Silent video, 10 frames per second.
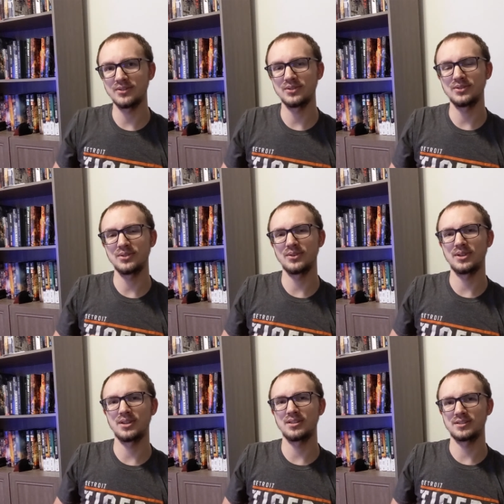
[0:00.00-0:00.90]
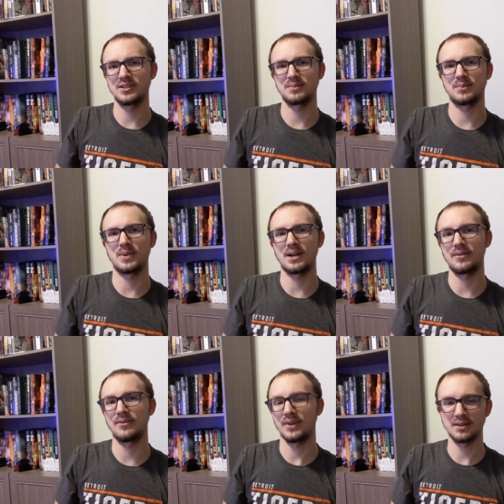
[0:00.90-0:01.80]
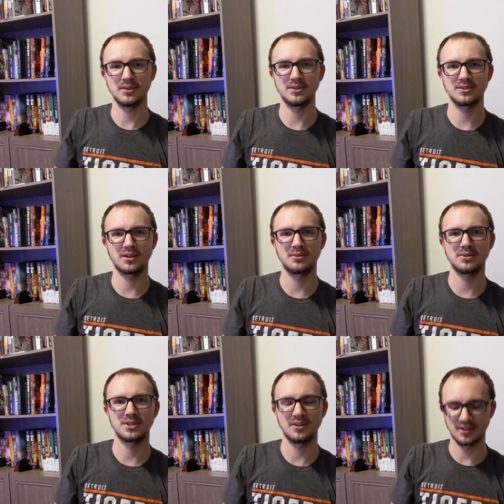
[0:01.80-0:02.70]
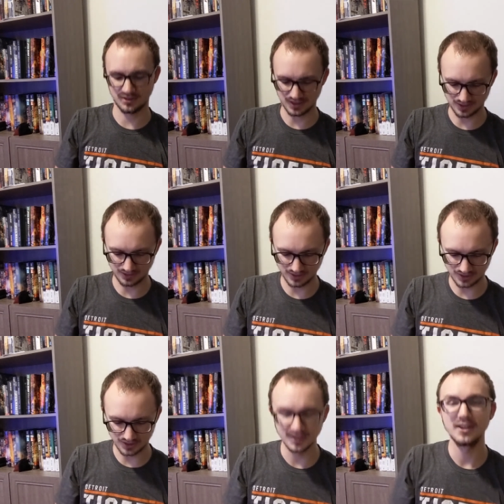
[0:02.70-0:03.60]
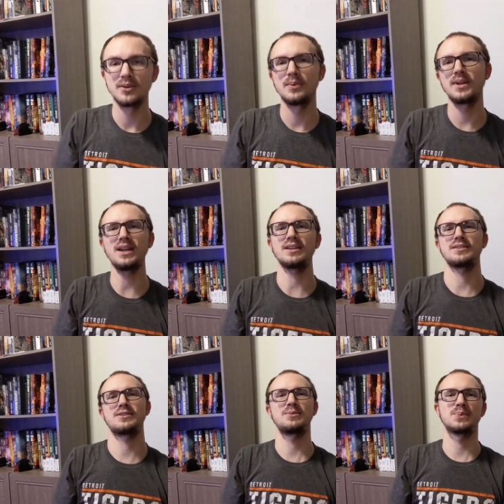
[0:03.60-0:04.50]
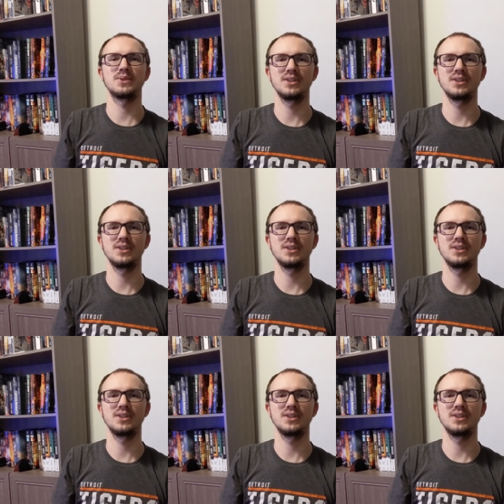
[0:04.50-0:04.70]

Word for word: you know that this is my favorite Star Wars character out there. We got super